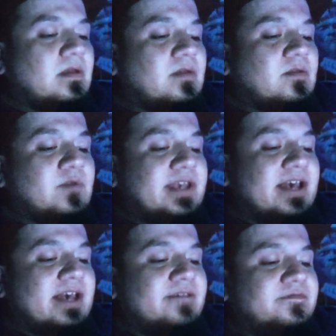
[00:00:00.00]
We
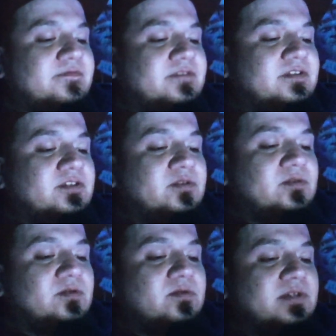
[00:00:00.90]
have
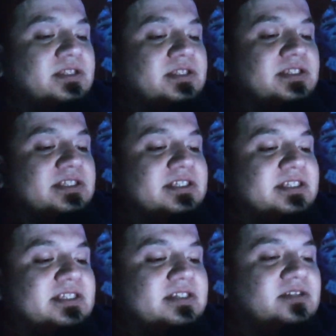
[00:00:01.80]
2
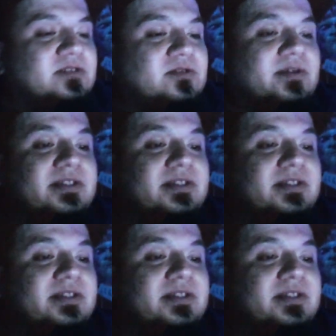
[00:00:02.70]
consistent joints